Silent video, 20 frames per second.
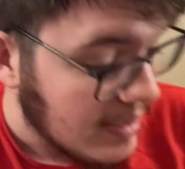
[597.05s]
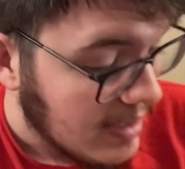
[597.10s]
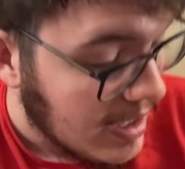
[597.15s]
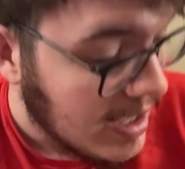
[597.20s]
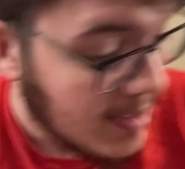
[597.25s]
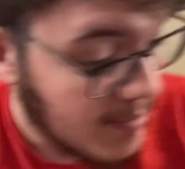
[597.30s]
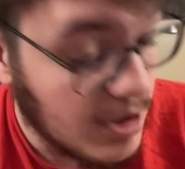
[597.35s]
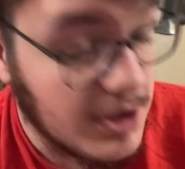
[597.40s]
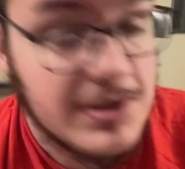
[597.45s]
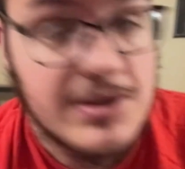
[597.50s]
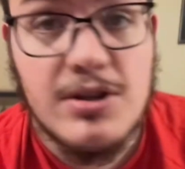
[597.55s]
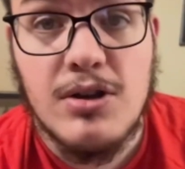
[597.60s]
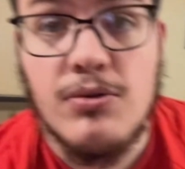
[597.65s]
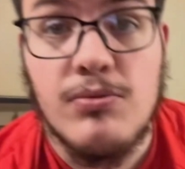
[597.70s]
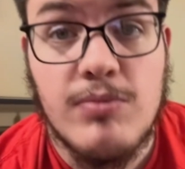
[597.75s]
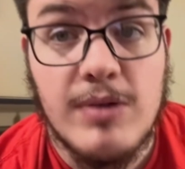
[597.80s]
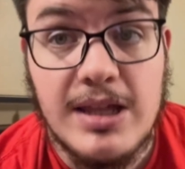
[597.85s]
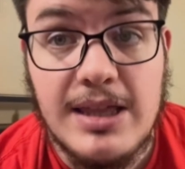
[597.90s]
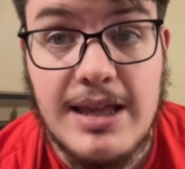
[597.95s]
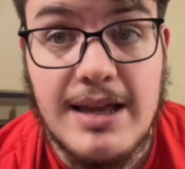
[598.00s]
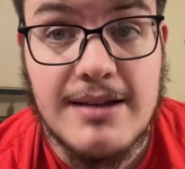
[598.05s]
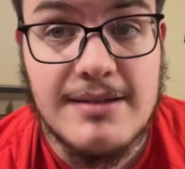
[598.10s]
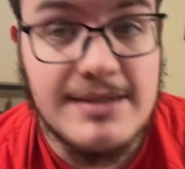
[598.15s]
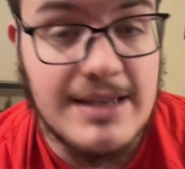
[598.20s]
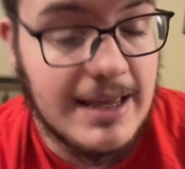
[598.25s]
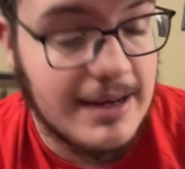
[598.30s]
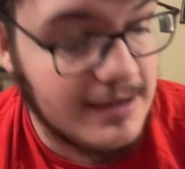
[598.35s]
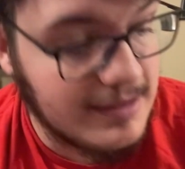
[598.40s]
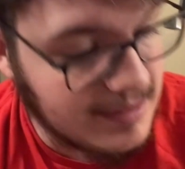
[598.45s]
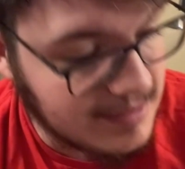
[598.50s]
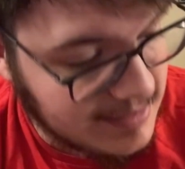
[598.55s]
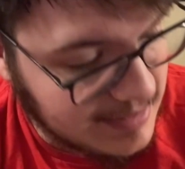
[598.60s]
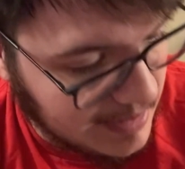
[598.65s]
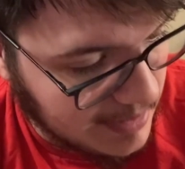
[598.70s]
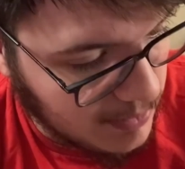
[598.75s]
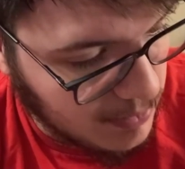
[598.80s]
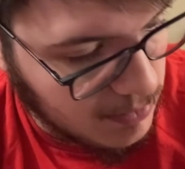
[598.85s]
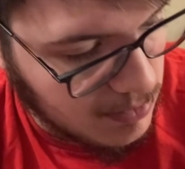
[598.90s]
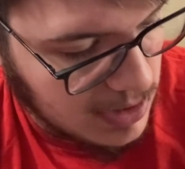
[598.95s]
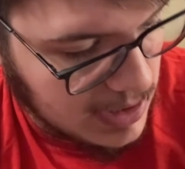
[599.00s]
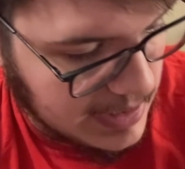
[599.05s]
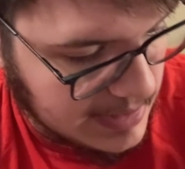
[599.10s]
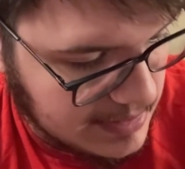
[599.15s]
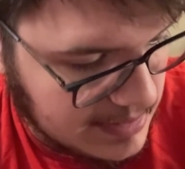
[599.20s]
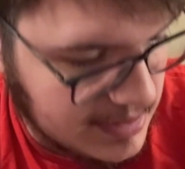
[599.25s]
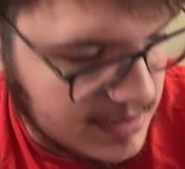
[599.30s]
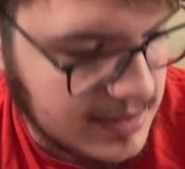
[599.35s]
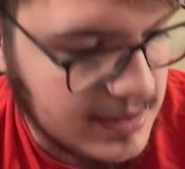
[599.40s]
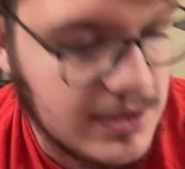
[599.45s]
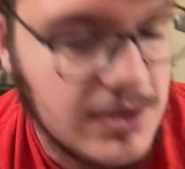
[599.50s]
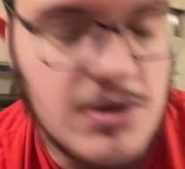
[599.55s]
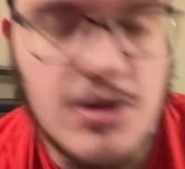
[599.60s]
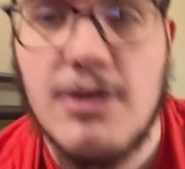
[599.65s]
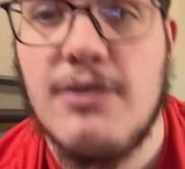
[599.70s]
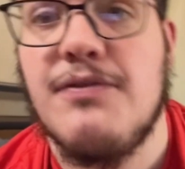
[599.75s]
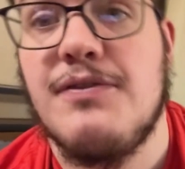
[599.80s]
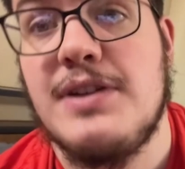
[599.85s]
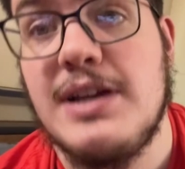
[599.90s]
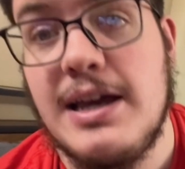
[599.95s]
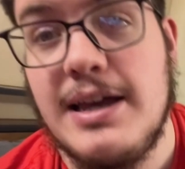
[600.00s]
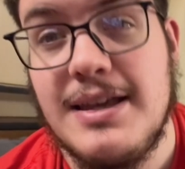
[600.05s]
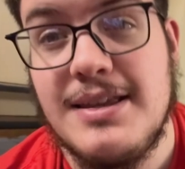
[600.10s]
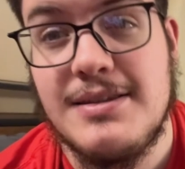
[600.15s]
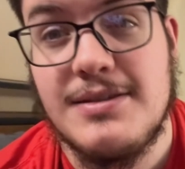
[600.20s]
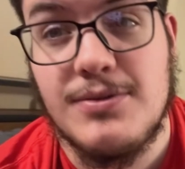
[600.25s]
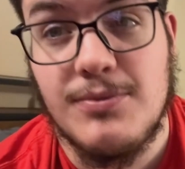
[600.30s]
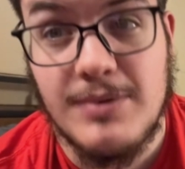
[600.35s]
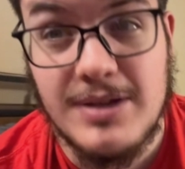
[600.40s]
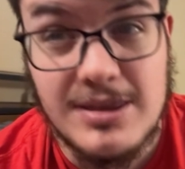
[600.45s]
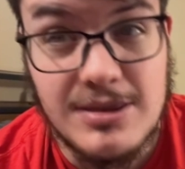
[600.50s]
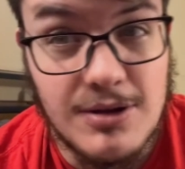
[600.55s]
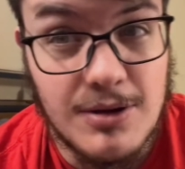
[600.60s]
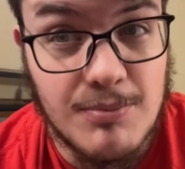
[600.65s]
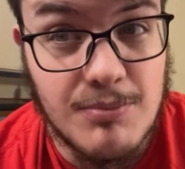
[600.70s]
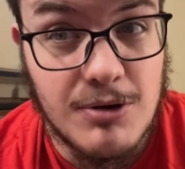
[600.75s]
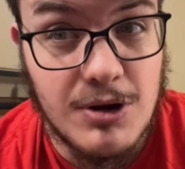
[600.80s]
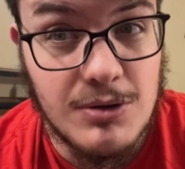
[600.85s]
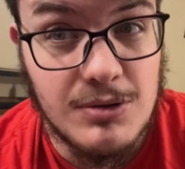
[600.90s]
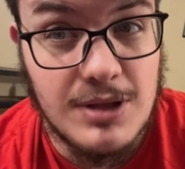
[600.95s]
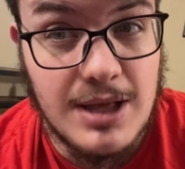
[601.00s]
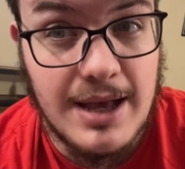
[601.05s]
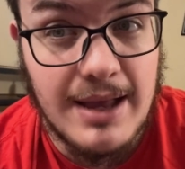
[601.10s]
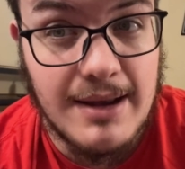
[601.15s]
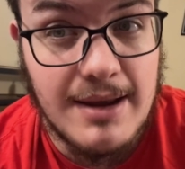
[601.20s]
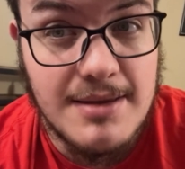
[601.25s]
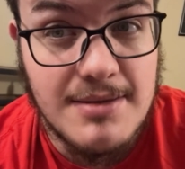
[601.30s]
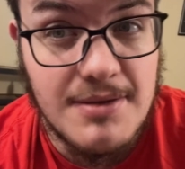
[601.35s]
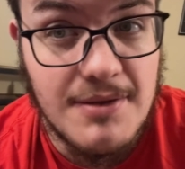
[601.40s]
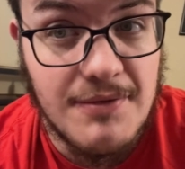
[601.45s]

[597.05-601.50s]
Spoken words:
I'm also really excited to see what Nerf does with their Pro line in the